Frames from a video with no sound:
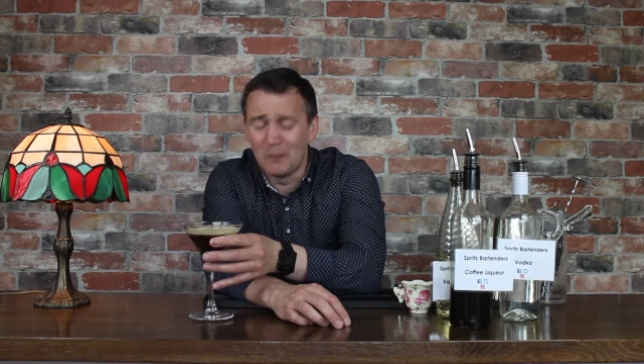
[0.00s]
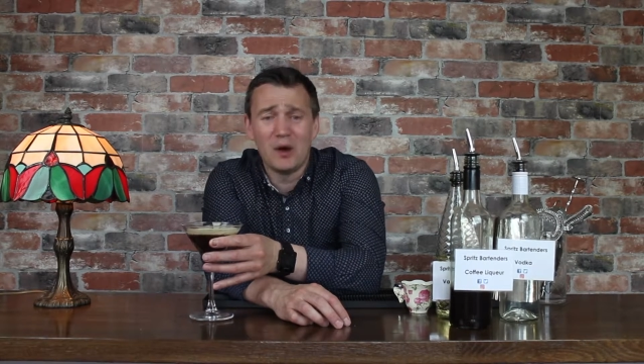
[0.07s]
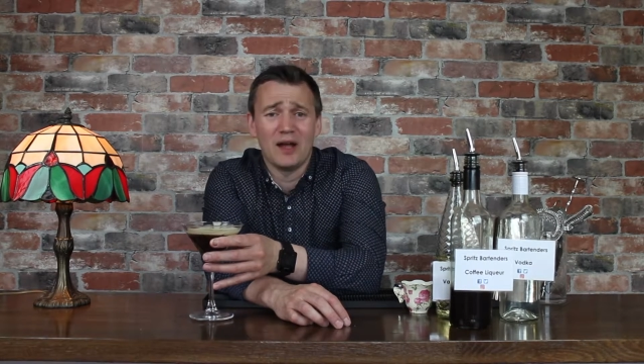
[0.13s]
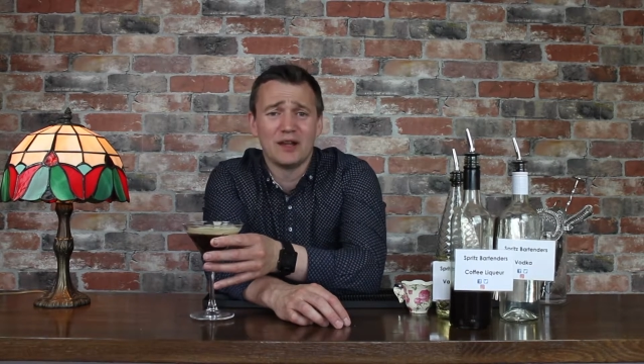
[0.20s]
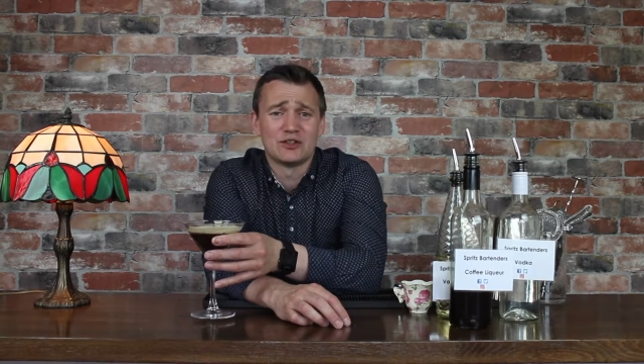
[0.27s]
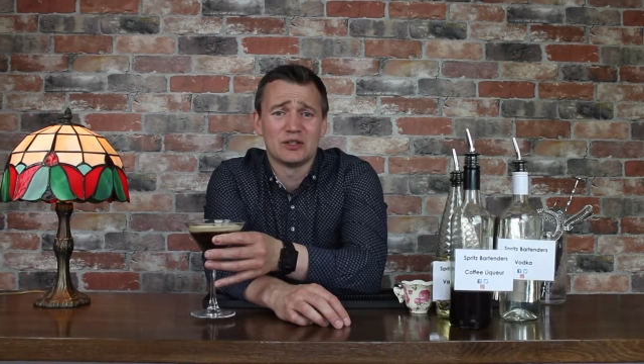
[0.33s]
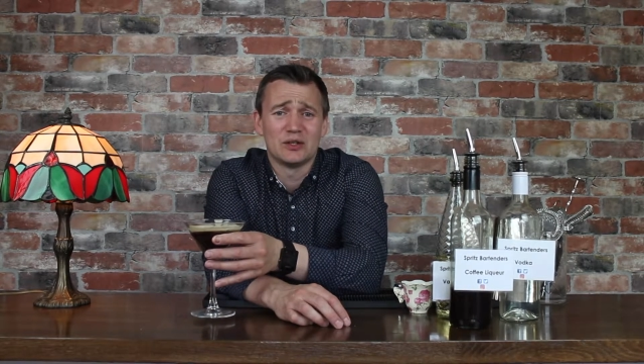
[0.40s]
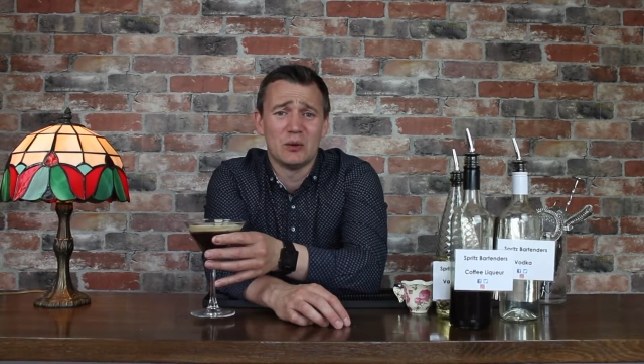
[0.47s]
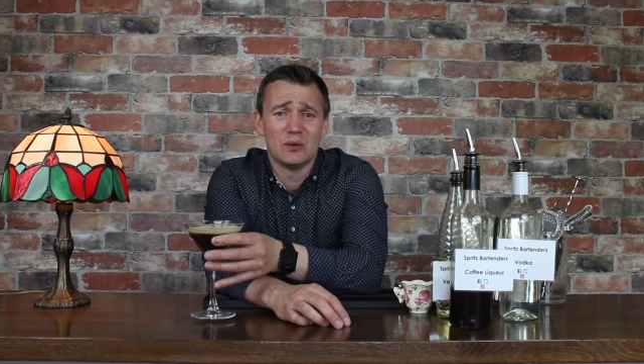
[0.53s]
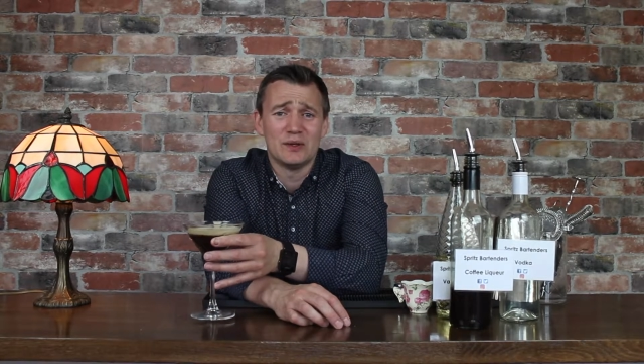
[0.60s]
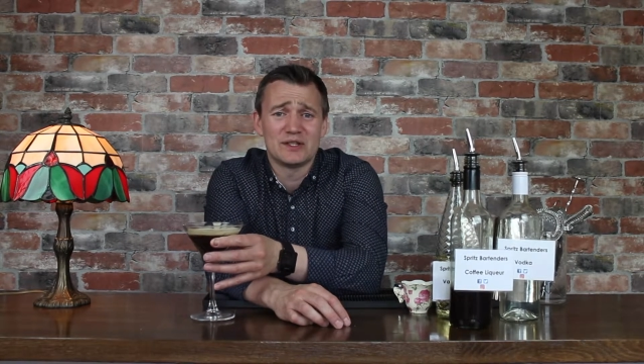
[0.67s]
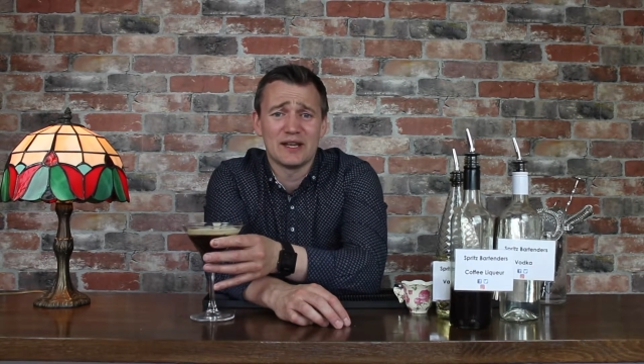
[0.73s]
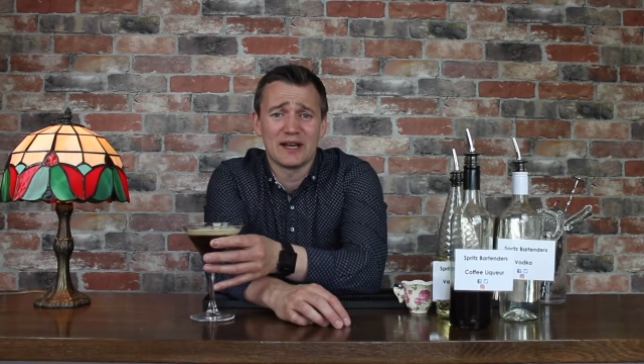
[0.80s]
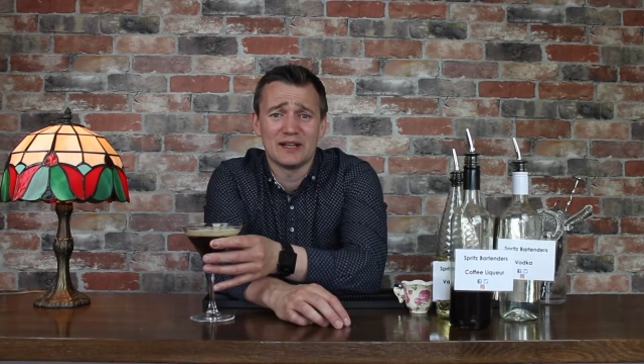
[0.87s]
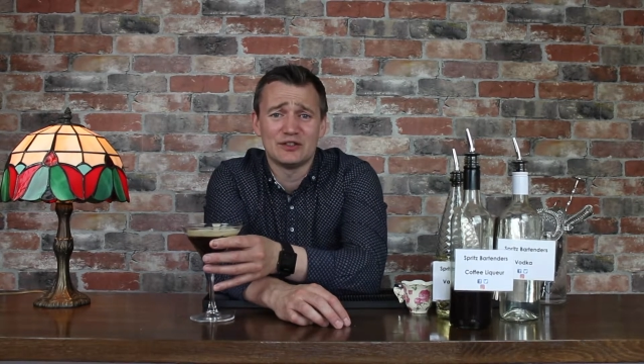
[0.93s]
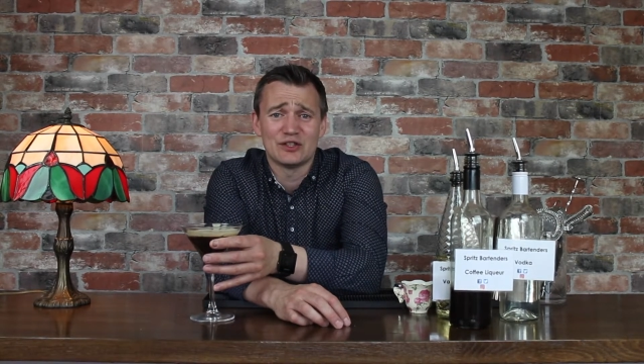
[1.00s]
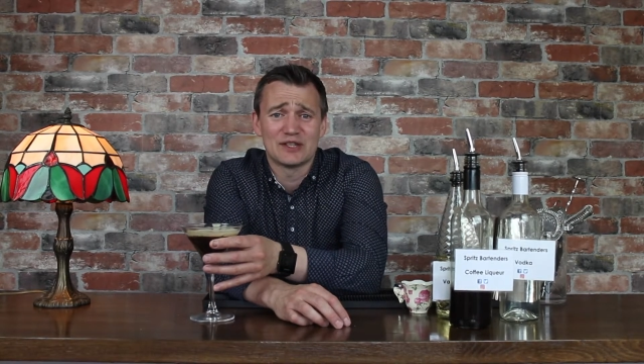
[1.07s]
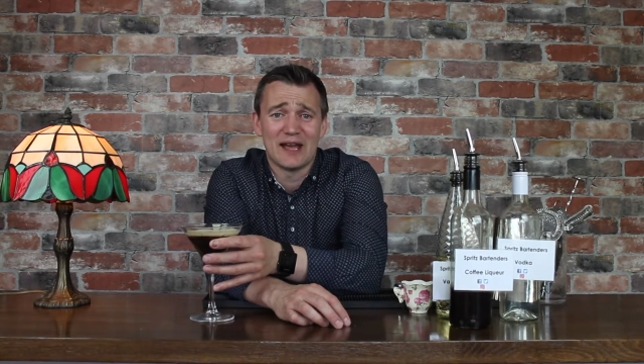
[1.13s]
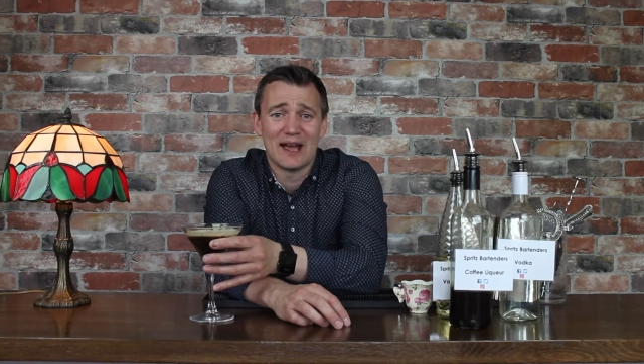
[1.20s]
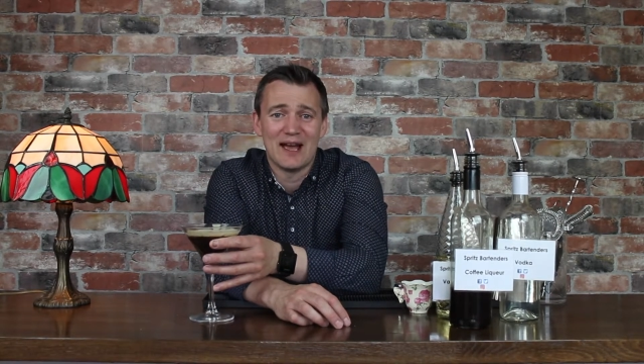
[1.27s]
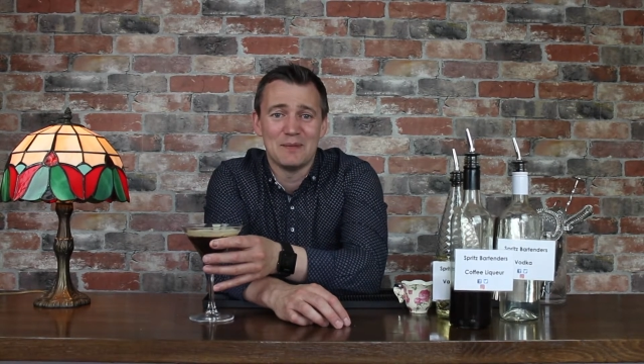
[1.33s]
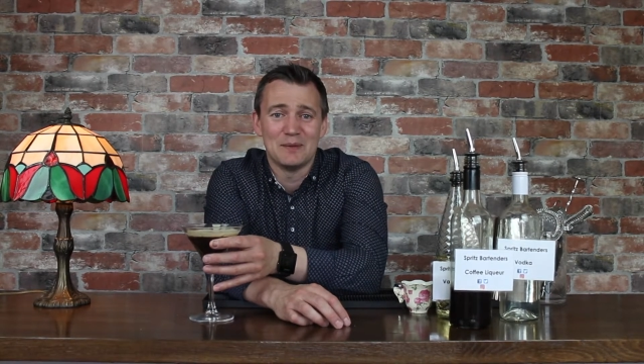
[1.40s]
might actually call in sick and just
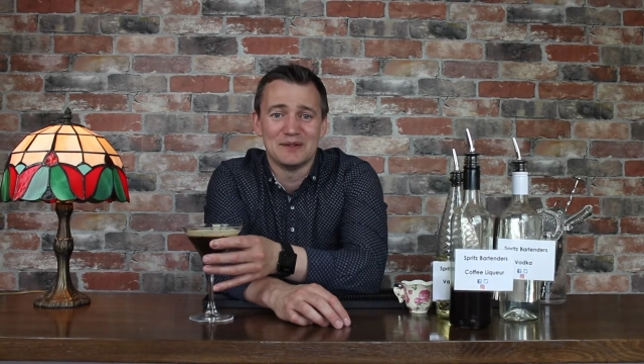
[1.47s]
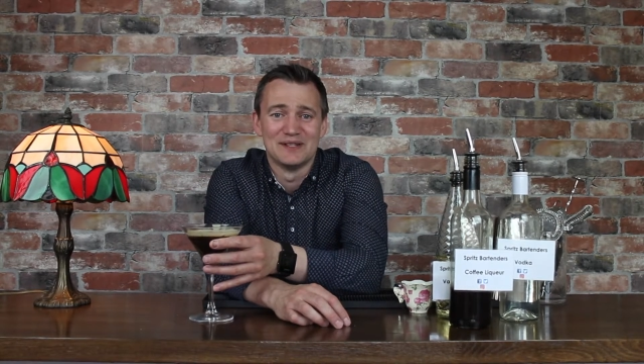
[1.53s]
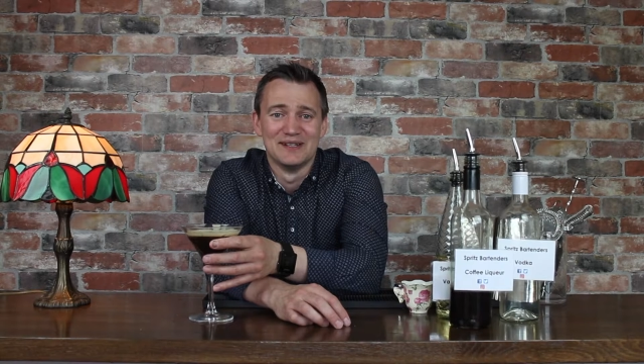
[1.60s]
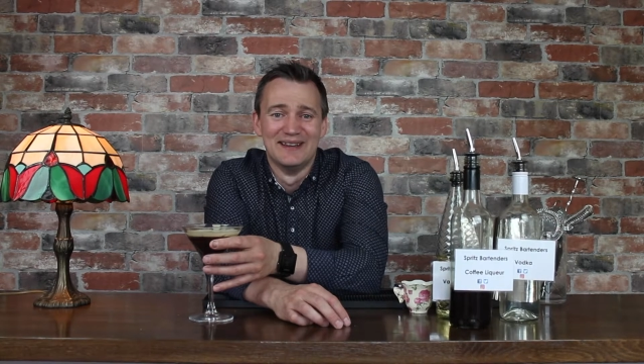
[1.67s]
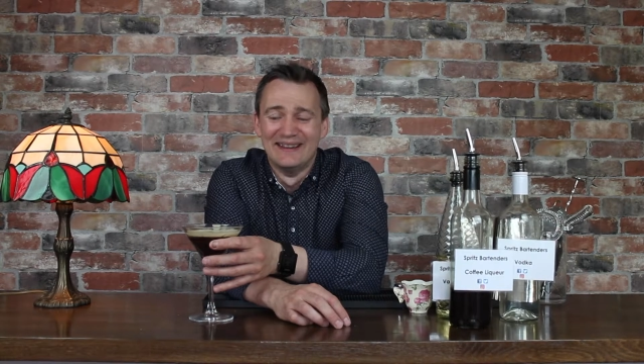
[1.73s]
get hammered.